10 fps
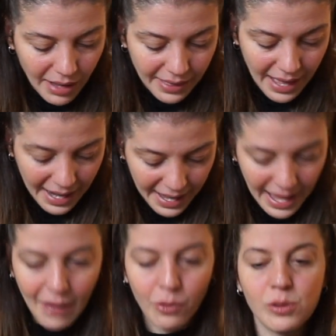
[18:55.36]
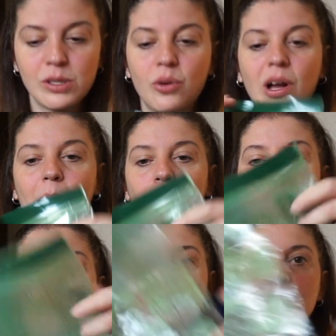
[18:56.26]
Then I have also a couple of
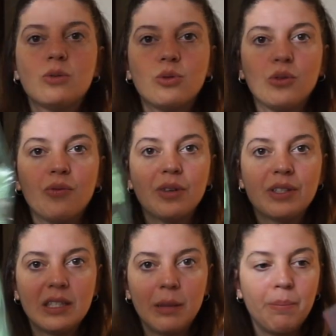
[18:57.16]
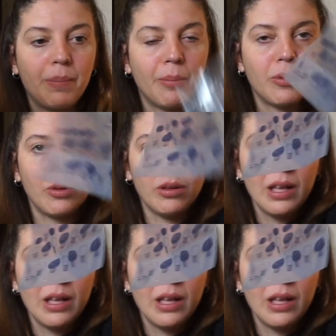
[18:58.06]
these sort of zippable